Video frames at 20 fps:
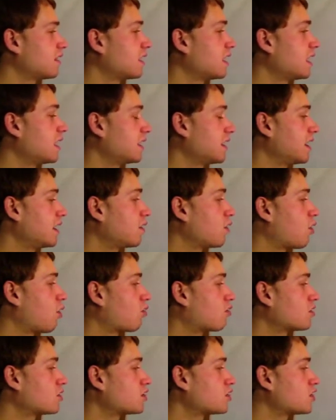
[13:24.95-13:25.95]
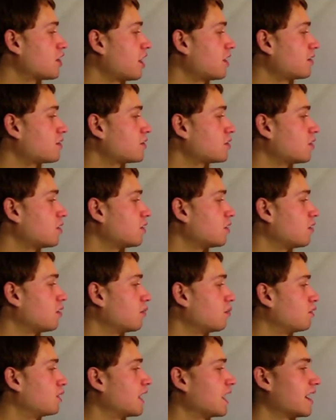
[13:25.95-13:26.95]
in a horizontal
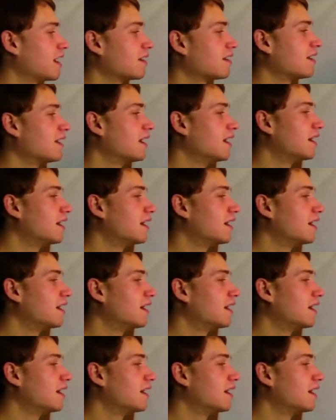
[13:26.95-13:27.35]
plane.